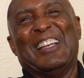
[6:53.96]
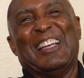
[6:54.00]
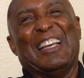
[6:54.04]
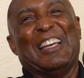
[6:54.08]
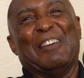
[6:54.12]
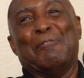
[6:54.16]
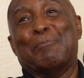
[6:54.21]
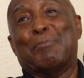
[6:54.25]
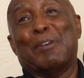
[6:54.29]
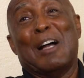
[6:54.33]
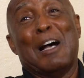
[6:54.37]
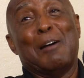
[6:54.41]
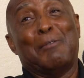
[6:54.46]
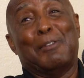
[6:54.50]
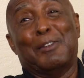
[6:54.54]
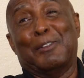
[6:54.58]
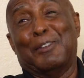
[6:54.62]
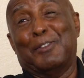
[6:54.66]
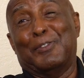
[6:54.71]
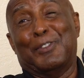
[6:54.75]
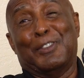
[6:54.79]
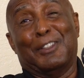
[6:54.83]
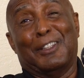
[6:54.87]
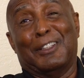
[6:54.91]
And
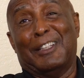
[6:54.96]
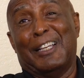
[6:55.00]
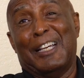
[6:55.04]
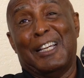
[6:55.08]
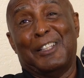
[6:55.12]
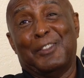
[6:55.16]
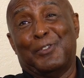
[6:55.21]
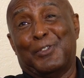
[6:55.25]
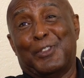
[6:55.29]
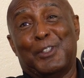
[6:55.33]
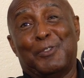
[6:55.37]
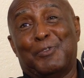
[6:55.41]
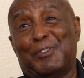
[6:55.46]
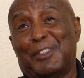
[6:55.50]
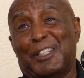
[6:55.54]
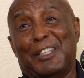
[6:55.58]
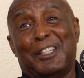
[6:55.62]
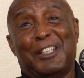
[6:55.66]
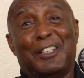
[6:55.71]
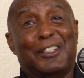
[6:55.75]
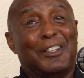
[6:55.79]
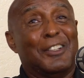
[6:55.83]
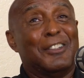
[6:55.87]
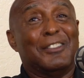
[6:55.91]
probably for the last
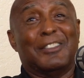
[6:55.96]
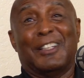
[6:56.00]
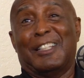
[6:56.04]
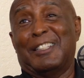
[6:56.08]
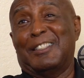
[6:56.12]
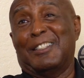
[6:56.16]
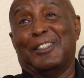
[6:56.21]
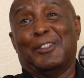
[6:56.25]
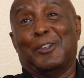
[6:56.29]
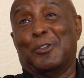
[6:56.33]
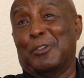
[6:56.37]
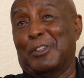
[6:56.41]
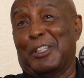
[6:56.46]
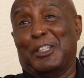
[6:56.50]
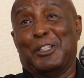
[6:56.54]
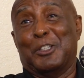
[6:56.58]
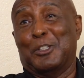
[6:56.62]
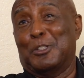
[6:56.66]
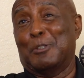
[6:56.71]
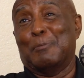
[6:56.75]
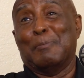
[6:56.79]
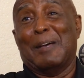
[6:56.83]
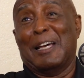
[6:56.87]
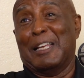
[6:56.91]
15 years, I said, okay,
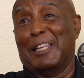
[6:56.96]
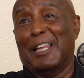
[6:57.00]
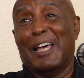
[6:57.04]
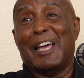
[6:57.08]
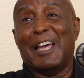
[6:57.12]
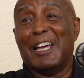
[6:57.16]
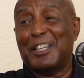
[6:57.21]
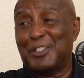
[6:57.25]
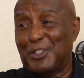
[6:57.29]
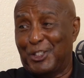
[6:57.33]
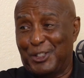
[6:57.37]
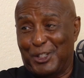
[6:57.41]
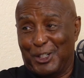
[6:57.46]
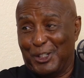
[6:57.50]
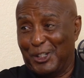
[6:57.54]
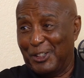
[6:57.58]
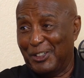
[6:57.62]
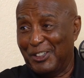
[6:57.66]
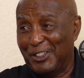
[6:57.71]
this is my last year.